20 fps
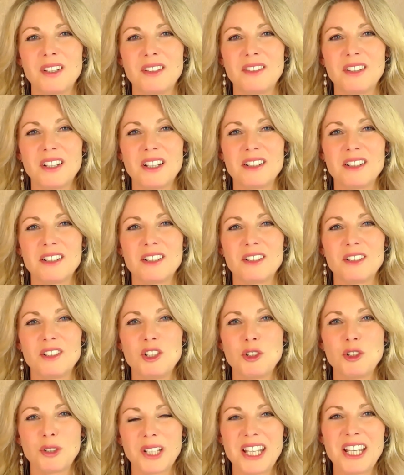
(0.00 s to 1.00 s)
that
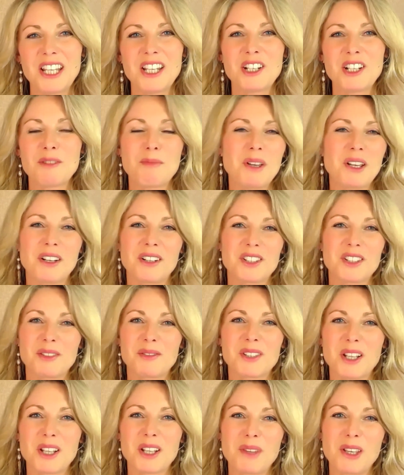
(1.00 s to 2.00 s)
you're here because of
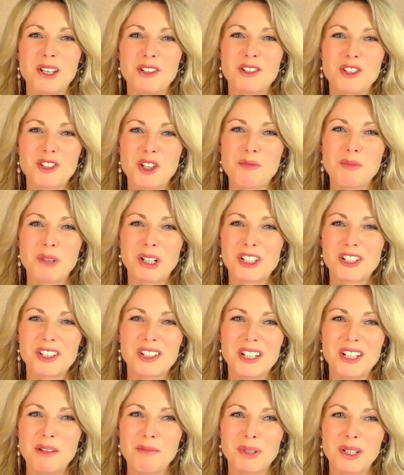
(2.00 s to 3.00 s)
something so much
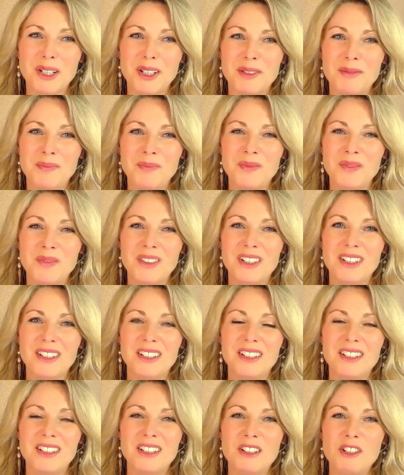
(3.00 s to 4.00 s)
deeper,
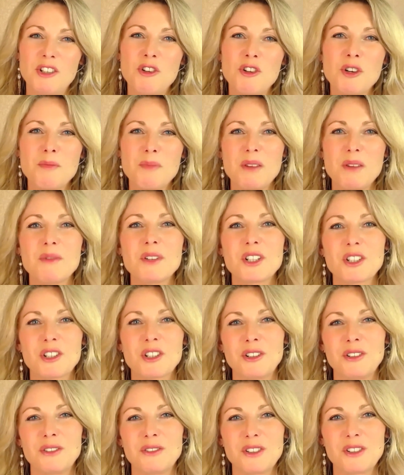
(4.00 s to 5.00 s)
you can be
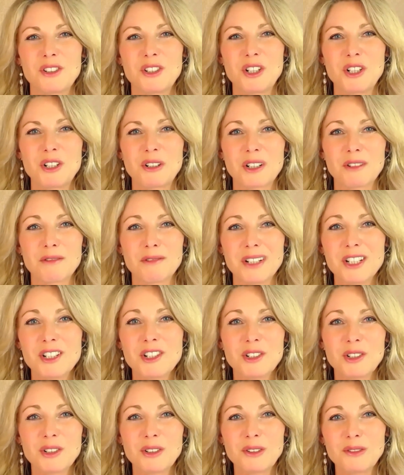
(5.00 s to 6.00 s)
returned to your
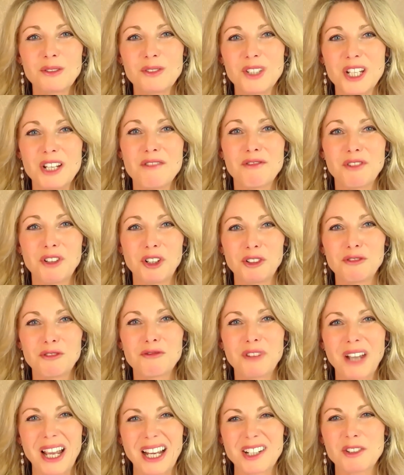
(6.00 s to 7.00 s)
original default
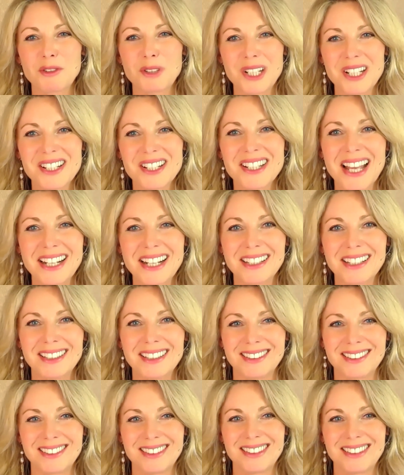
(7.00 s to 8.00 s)
factory setting
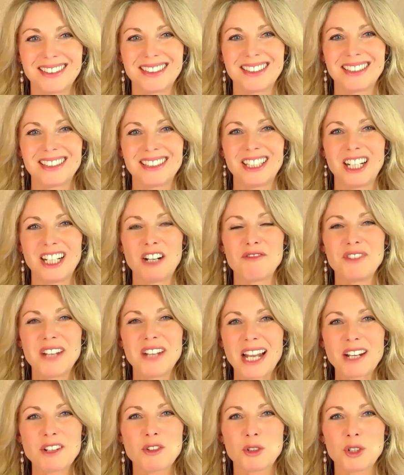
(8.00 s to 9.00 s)
of
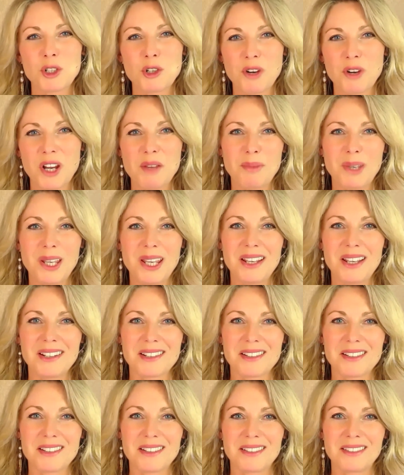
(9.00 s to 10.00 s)
natural great
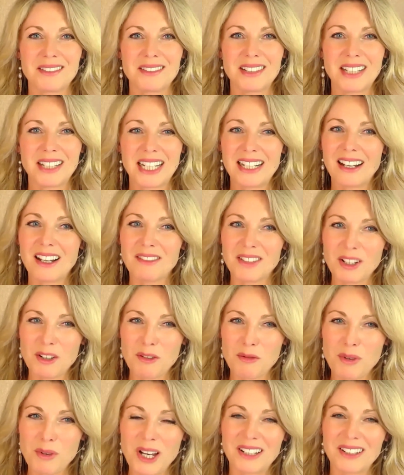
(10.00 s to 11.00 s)
peace and loving
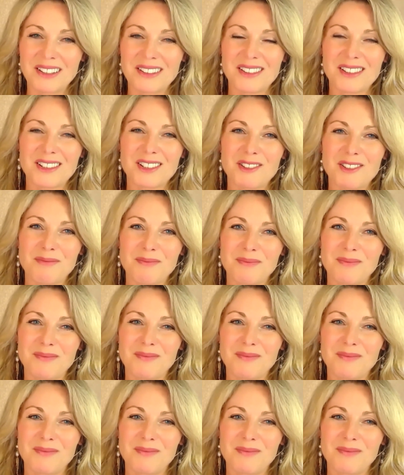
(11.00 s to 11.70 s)
awareness.